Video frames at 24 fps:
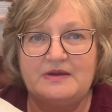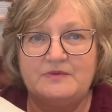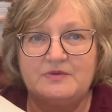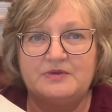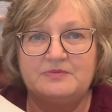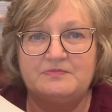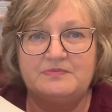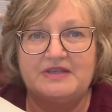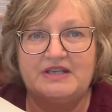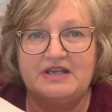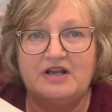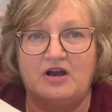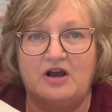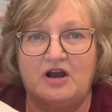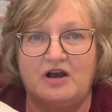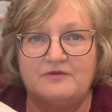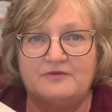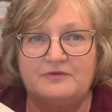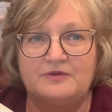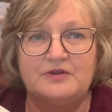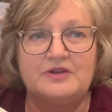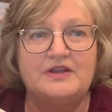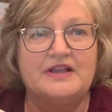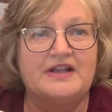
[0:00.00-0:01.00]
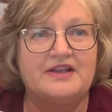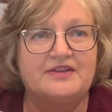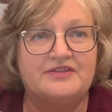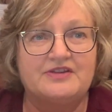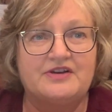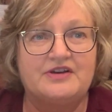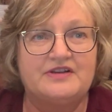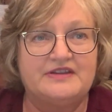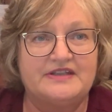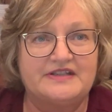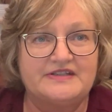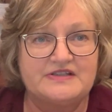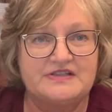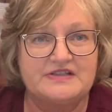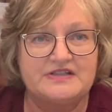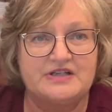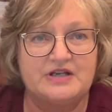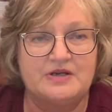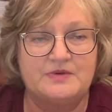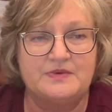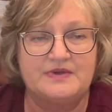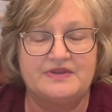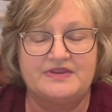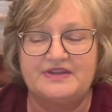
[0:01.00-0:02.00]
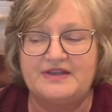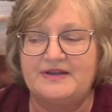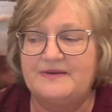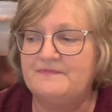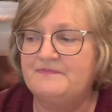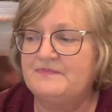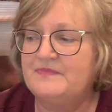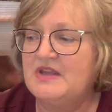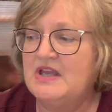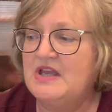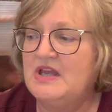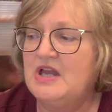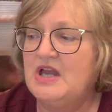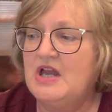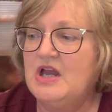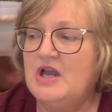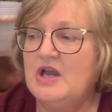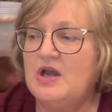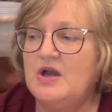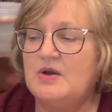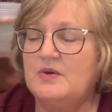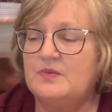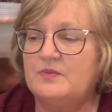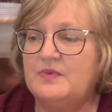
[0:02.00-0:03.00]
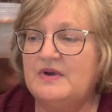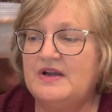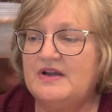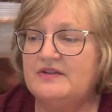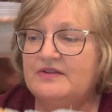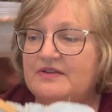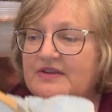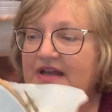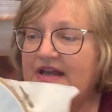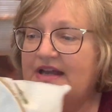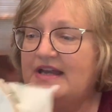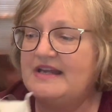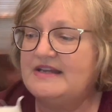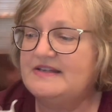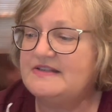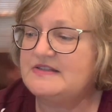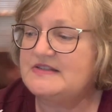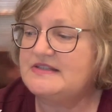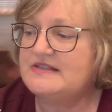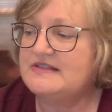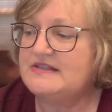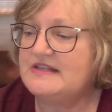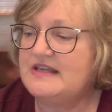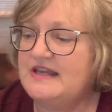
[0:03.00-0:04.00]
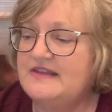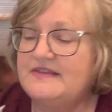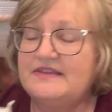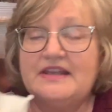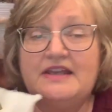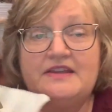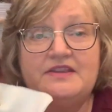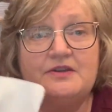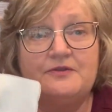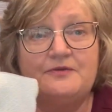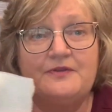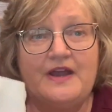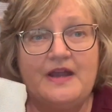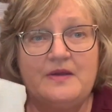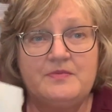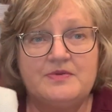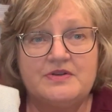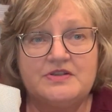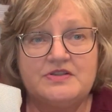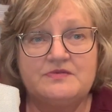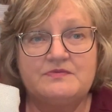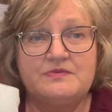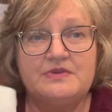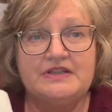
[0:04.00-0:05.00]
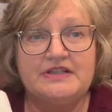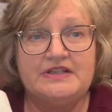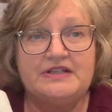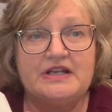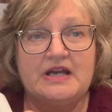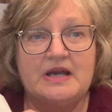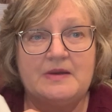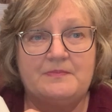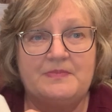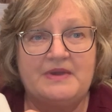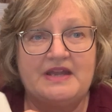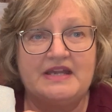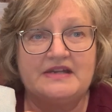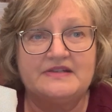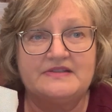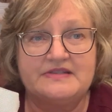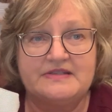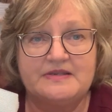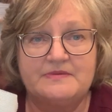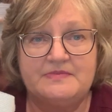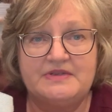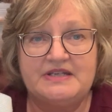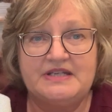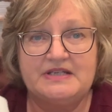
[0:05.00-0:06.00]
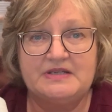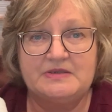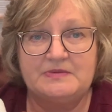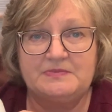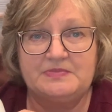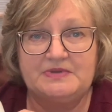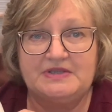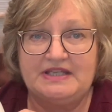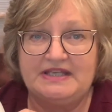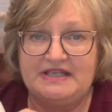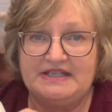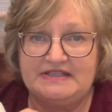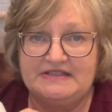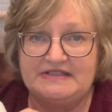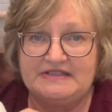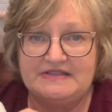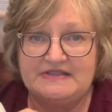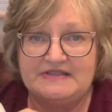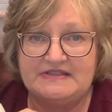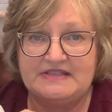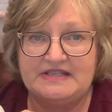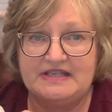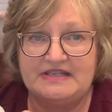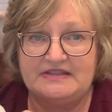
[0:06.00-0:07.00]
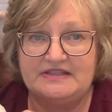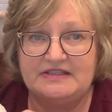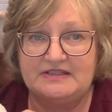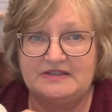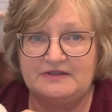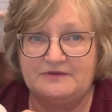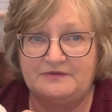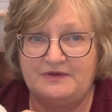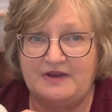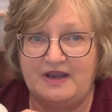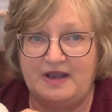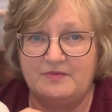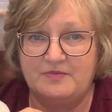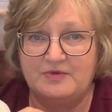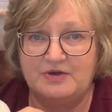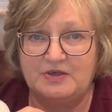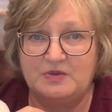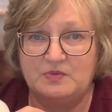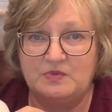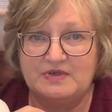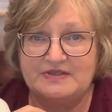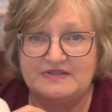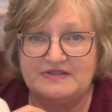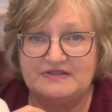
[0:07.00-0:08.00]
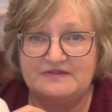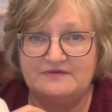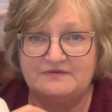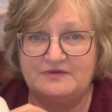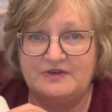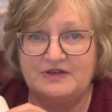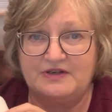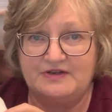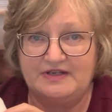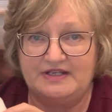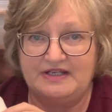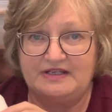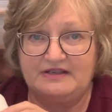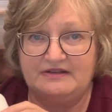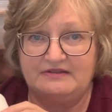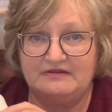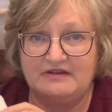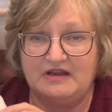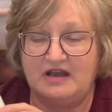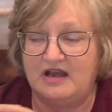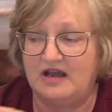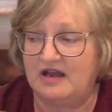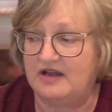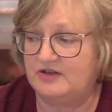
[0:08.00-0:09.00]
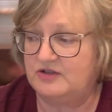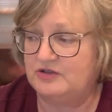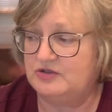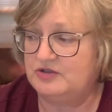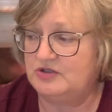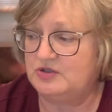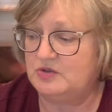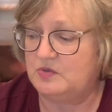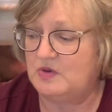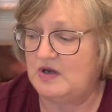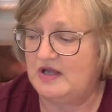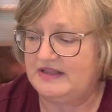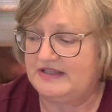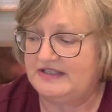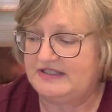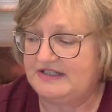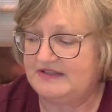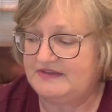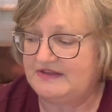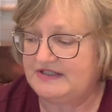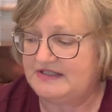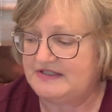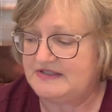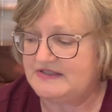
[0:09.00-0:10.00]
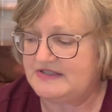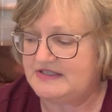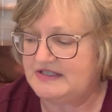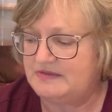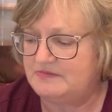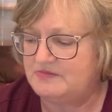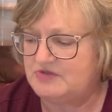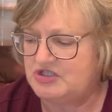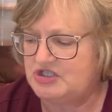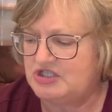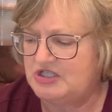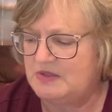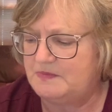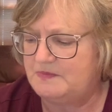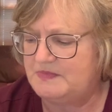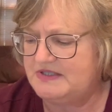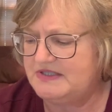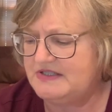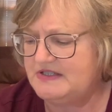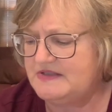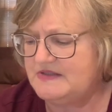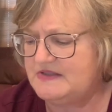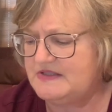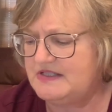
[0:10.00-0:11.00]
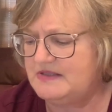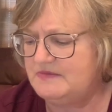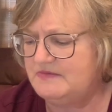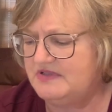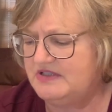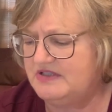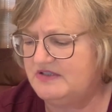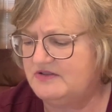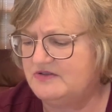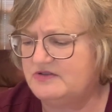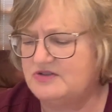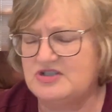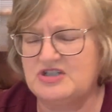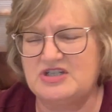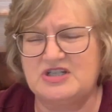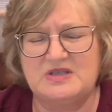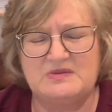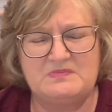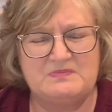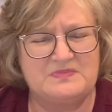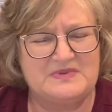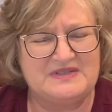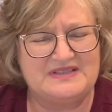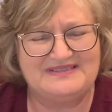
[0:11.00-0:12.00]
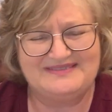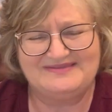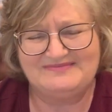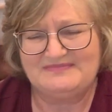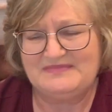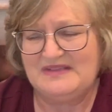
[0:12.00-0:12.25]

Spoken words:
would be awful. I thought, let's go with it. Well, and the fabric's really not bad. Somebody complained and said that the fabric wasn't very good quality, that it seemed cheap. It does seem a little cheap, but